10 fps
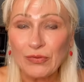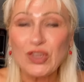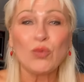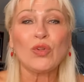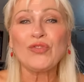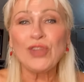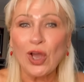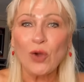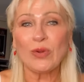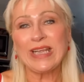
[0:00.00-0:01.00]
You will
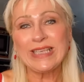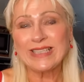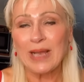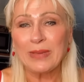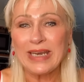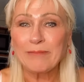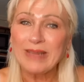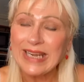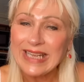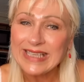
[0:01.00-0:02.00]
know when he's coming and
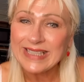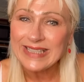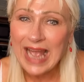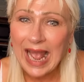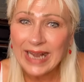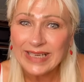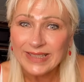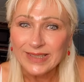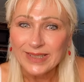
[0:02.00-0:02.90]
planning his attack